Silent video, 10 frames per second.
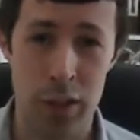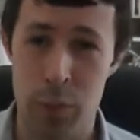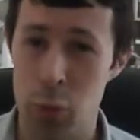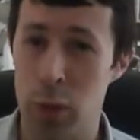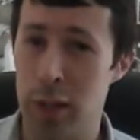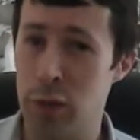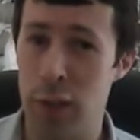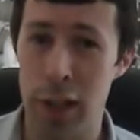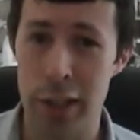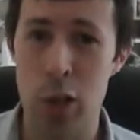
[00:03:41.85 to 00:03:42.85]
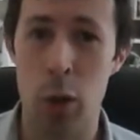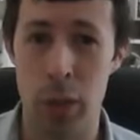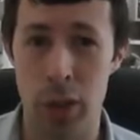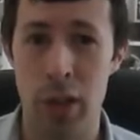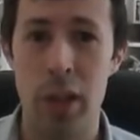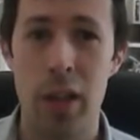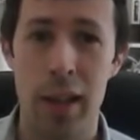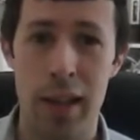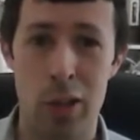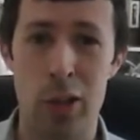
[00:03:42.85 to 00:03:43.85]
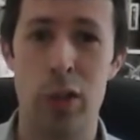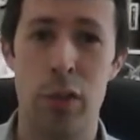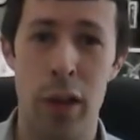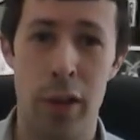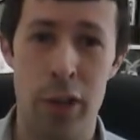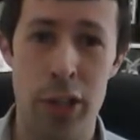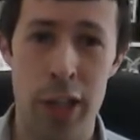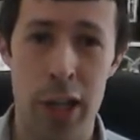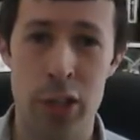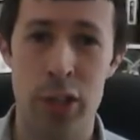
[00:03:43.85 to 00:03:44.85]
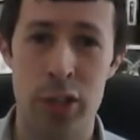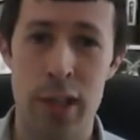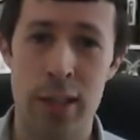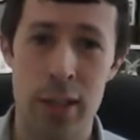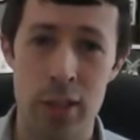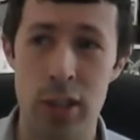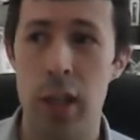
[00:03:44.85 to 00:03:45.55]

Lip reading: I'm sure that's fairly common in lots of higher education settings.